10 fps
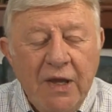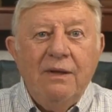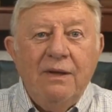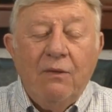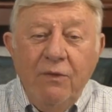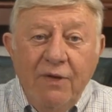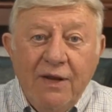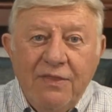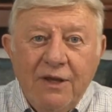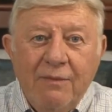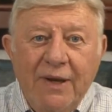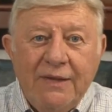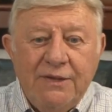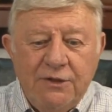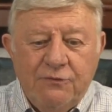Now, we've got to think
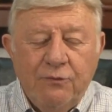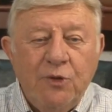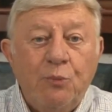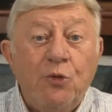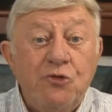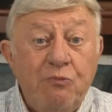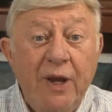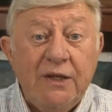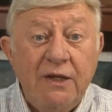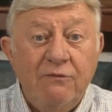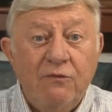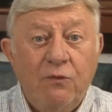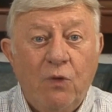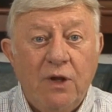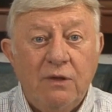about this from the perspective of
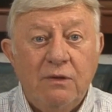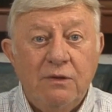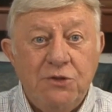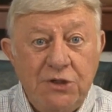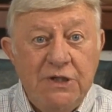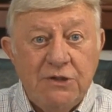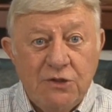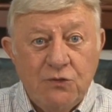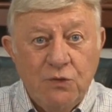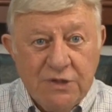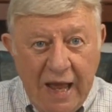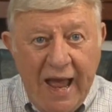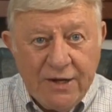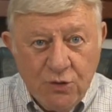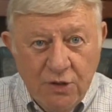what Jesus was
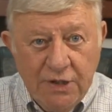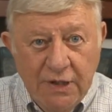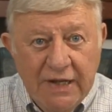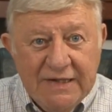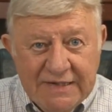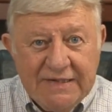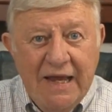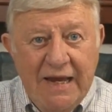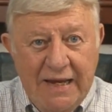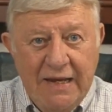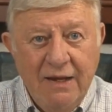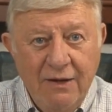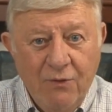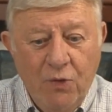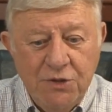actually saying
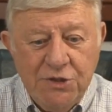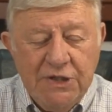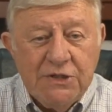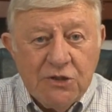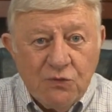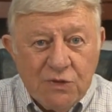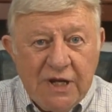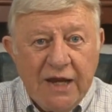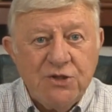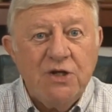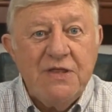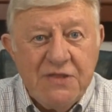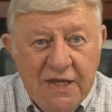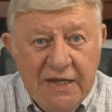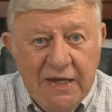here, what Jesus was actually
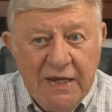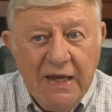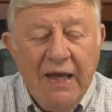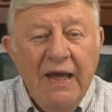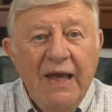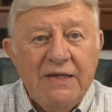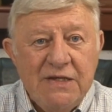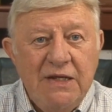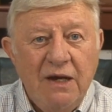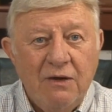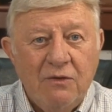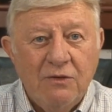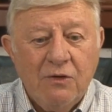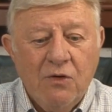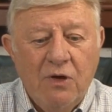thinking as he hung on
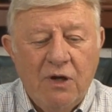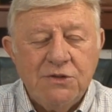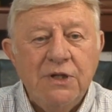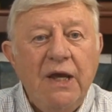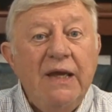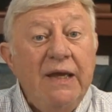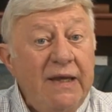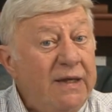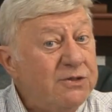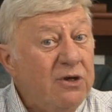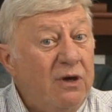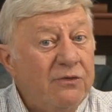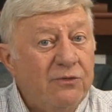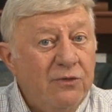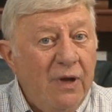the cross. He has gone
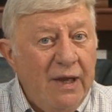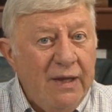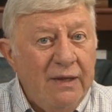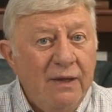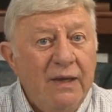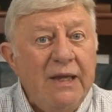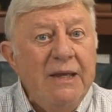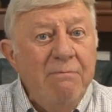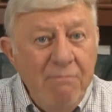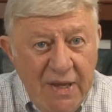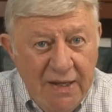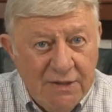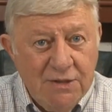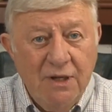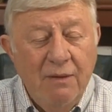through a
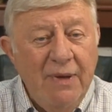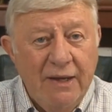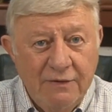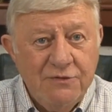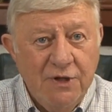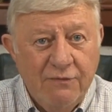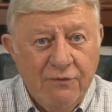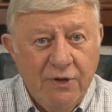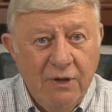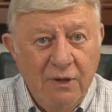immense amount of suffering